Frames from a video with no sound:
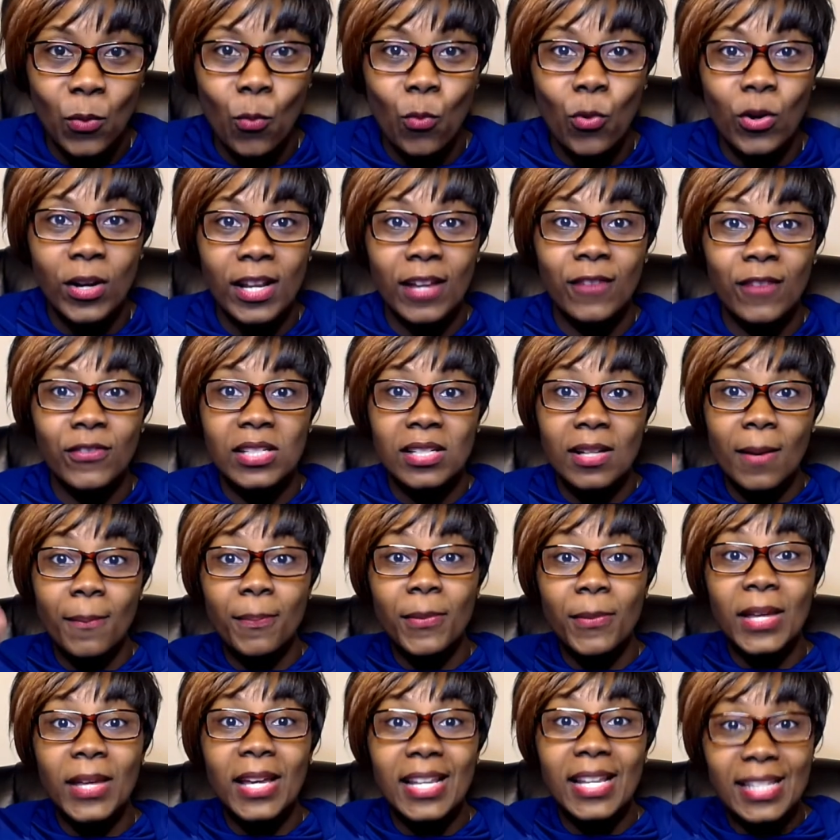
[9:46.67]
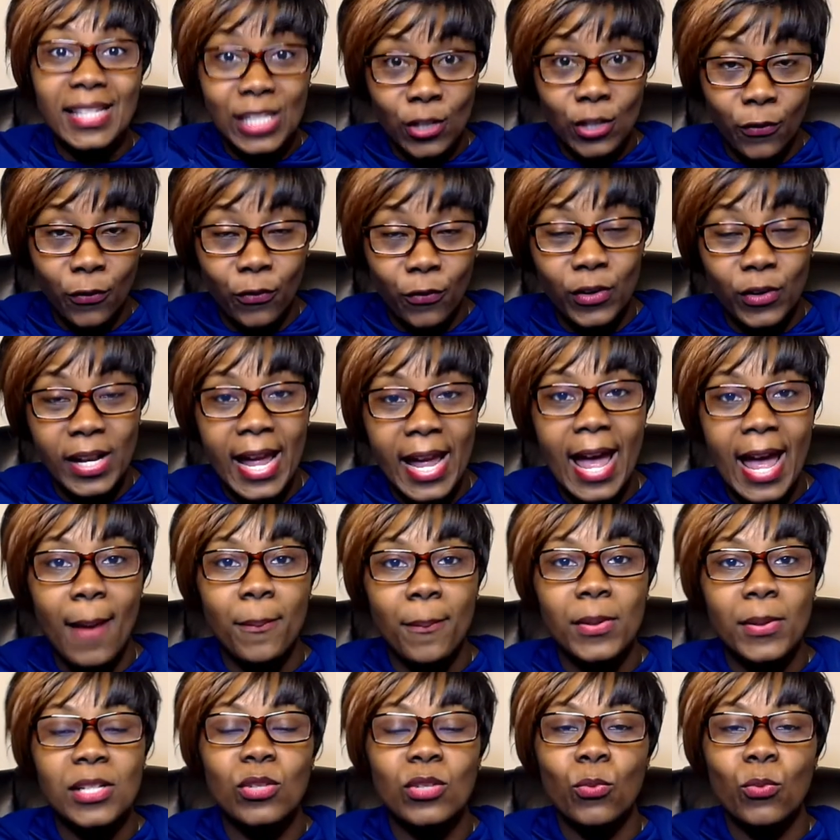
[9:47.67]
what if something different happens?